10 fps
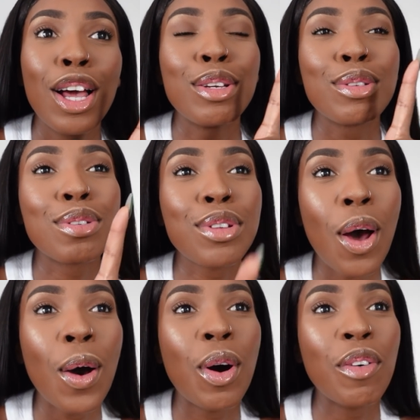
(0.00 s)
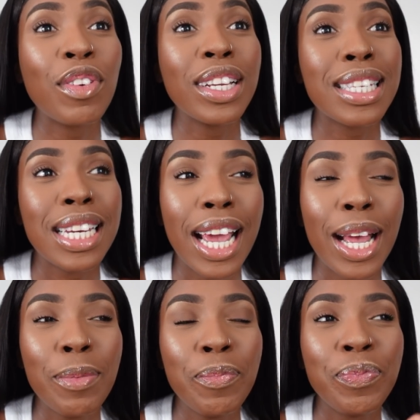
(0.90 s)
So hopefully
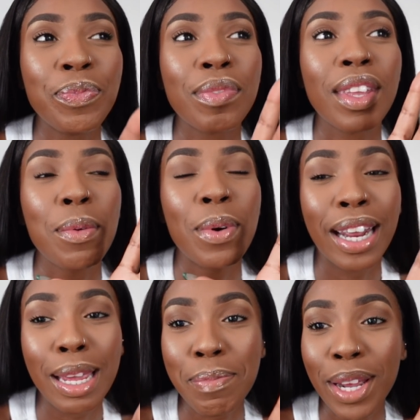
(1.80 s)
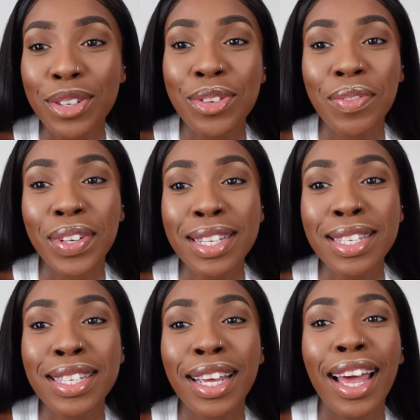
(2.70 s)
today we're gonna get better
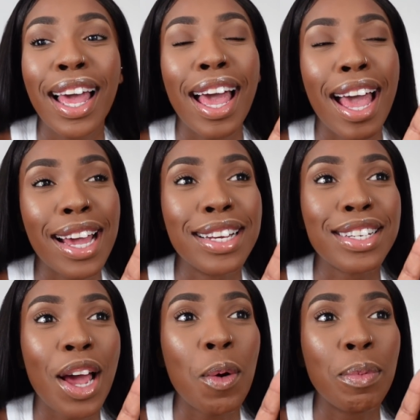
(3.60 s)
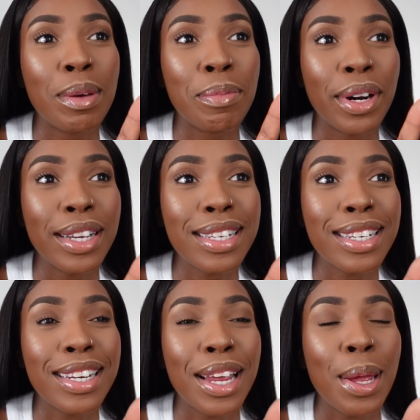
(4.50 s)
service and I will be
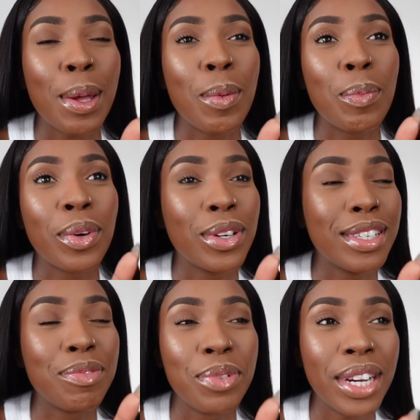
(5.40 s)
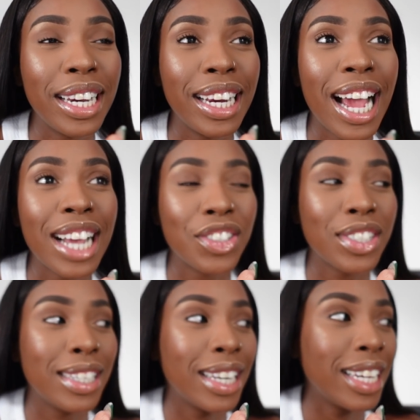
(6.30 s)
impressed. Because really, I
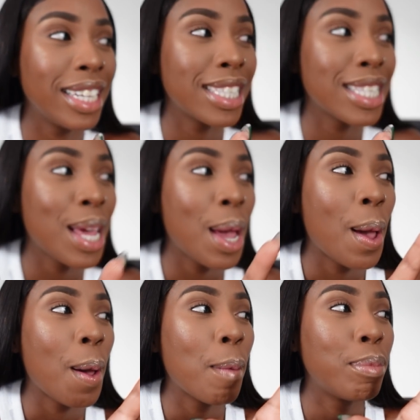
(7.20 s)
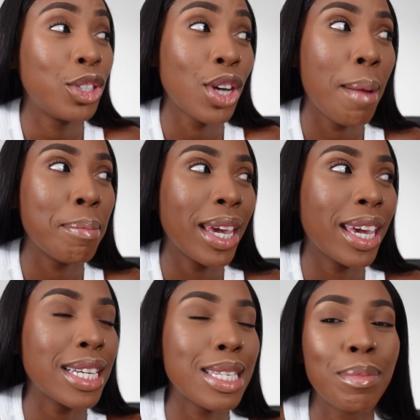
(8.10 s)
just need to eat. But y'all, I'm
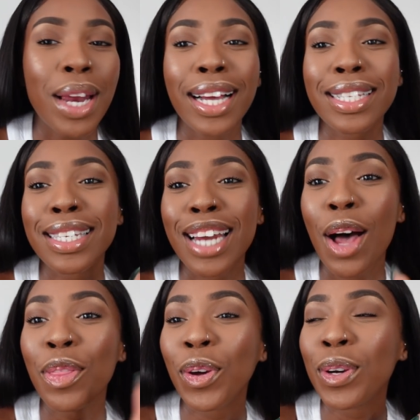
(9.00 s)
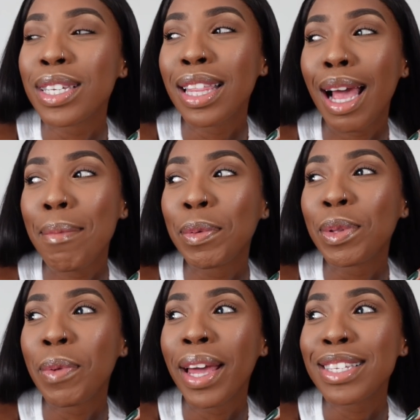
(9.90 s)
making some nuggets now. The girls say they're coming
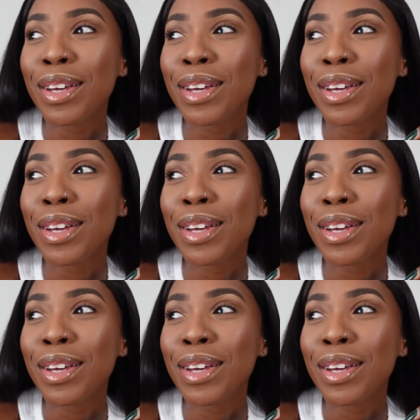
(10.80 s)
with wings.